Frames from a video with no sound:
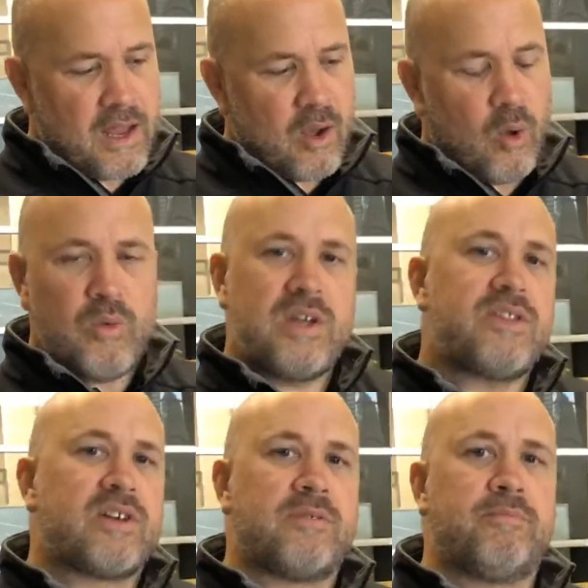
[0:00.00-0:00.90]
all the
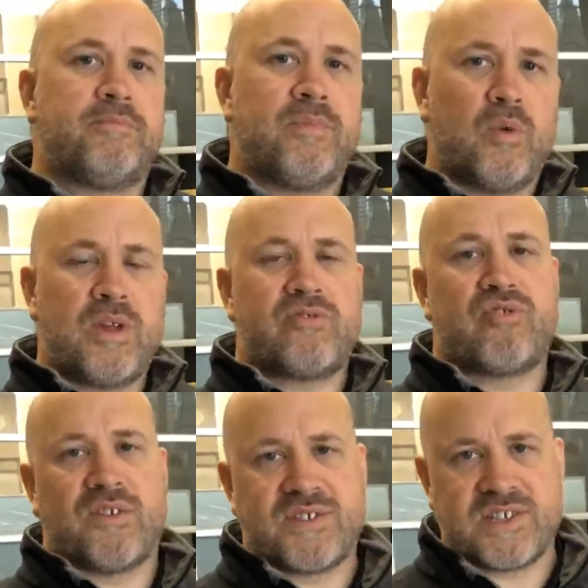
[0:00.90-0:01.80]
other
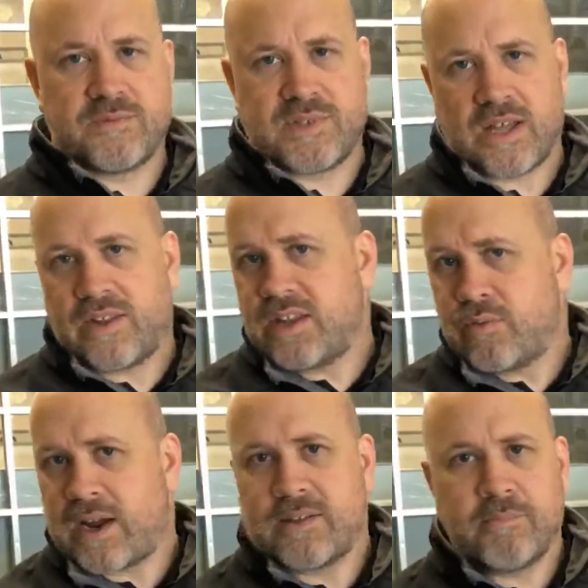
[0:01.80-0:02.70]
drive systems out there, your
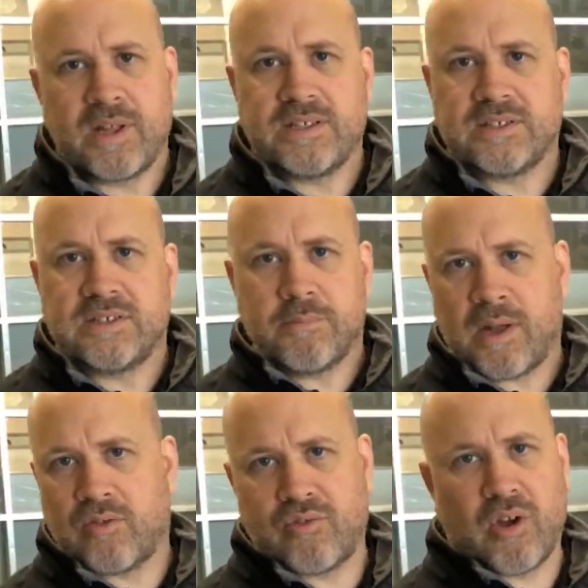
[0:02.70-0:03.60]
rack and pinion, your
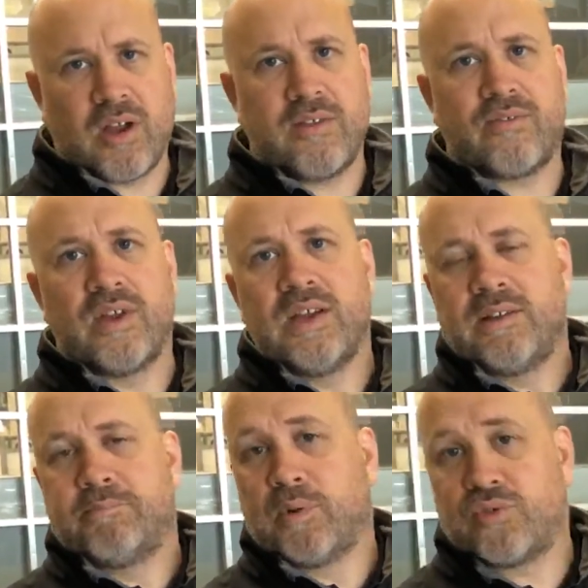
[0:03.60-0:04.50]
belt drive, ball